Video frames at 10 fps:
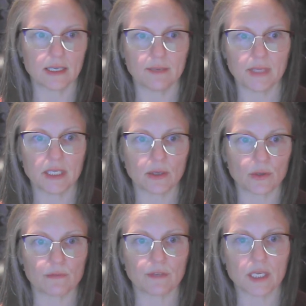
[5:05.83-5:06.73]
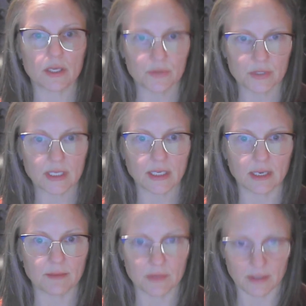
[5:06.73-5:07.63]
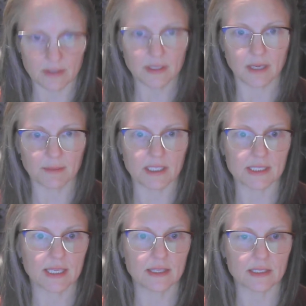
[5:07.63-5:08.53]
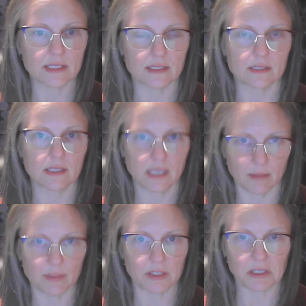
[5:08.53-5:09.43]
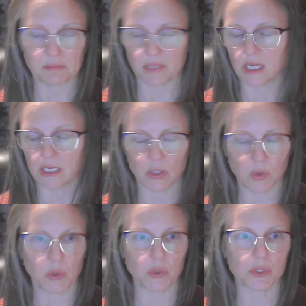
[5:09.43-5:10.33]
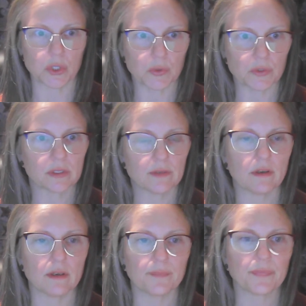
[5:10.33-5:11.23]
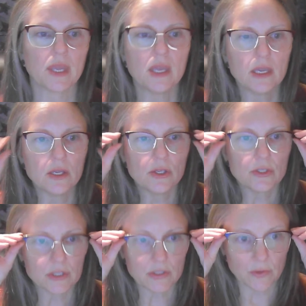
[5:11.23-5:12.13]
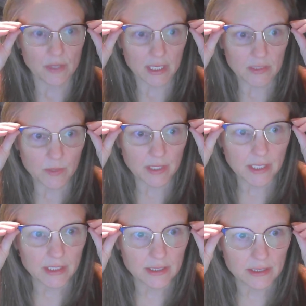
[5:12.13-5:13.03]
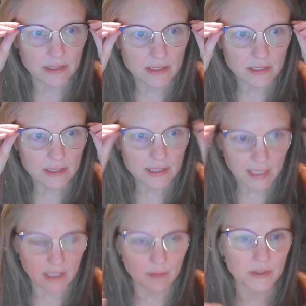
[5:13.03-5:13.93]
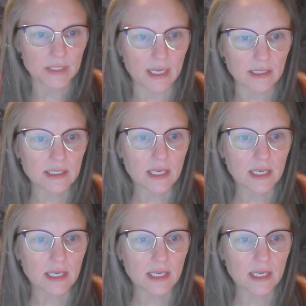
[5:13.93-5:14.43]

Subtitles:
in other videos, and I'm going to say this is like a building block and a cornerstone. So the next one is scalable text.